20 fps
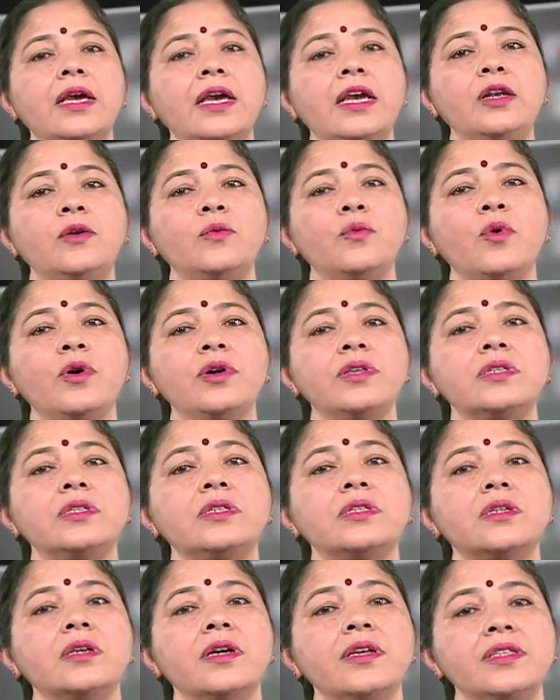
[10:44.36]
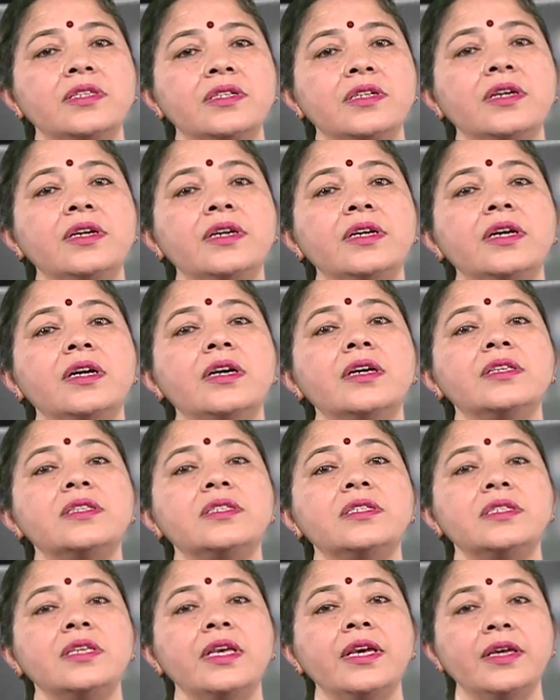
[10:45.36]
It was considered a
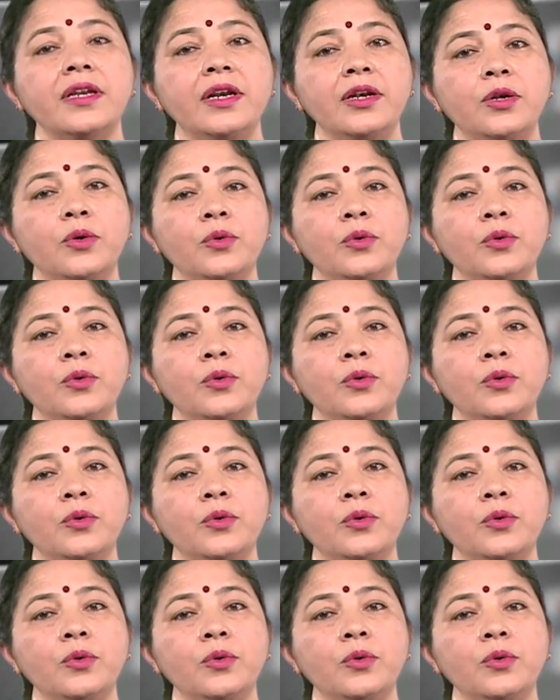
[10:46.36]
sacred